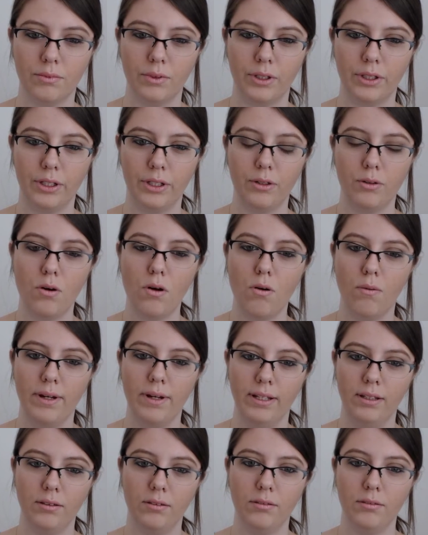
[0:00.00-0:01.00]
Where are you
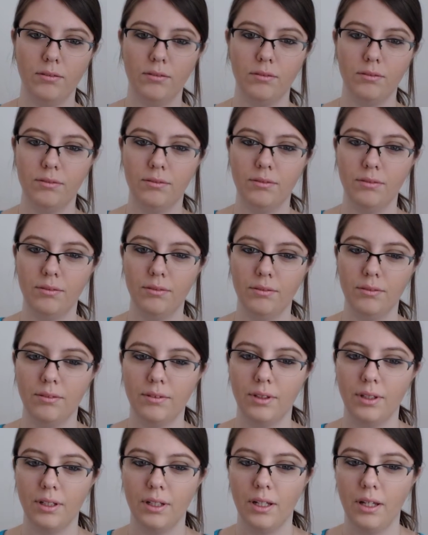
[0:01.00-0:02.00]
going?
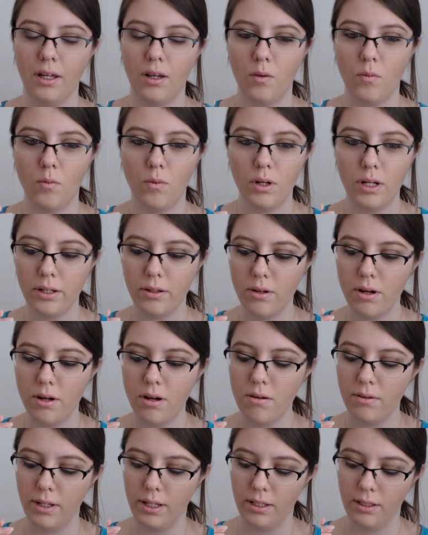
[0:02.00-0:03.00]
Where are you
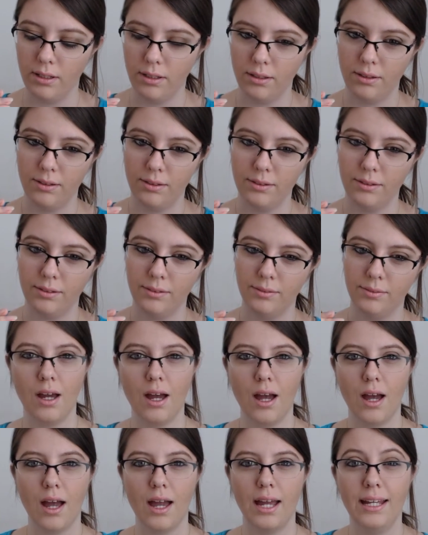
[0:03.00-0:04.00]
going?
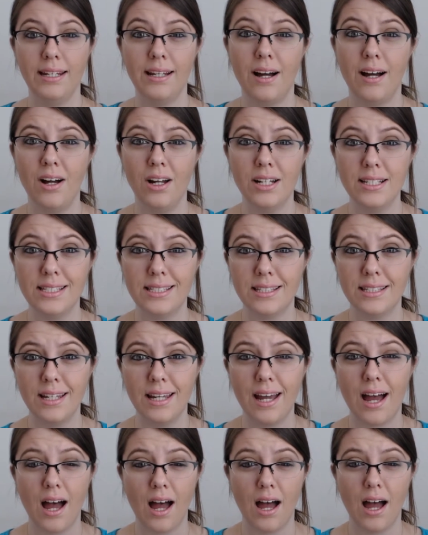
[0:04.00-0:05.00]
And
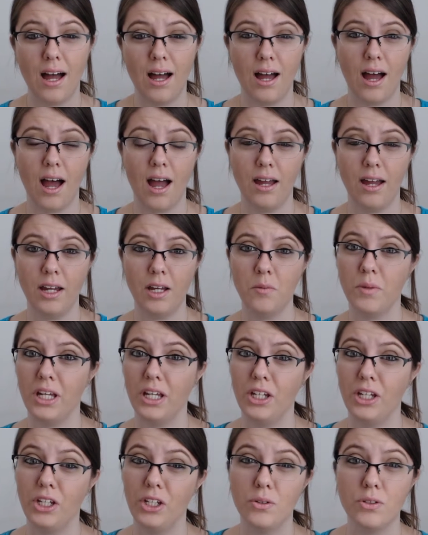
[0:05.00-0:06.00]
honestly, I am
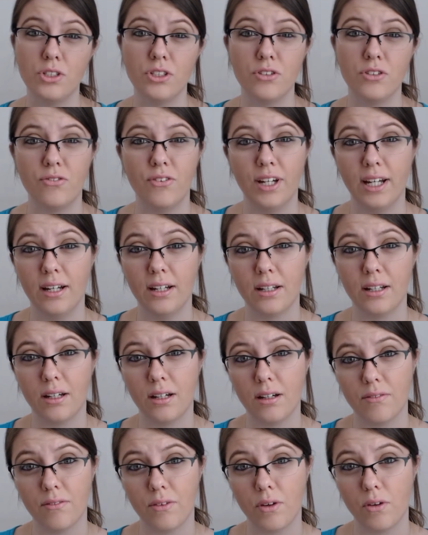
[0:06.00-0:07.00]
a huge fan
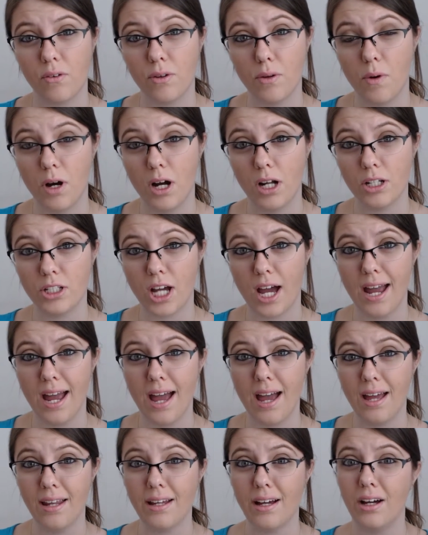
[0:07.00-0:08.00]
of Overwatch. I
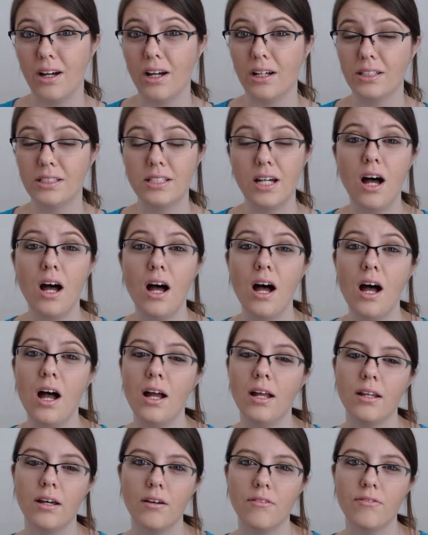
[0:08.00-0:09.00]
had a
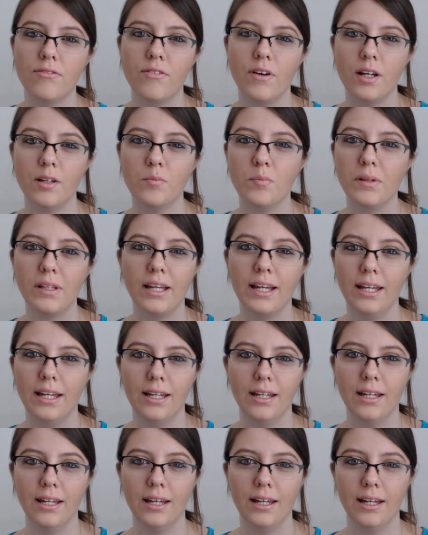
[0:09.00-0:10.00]
ton of fun
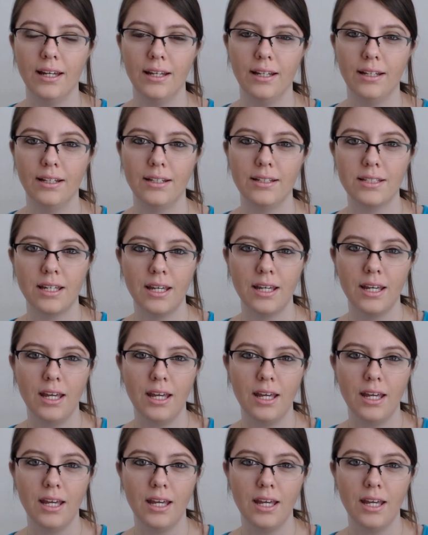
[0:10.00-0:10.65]
playing it, and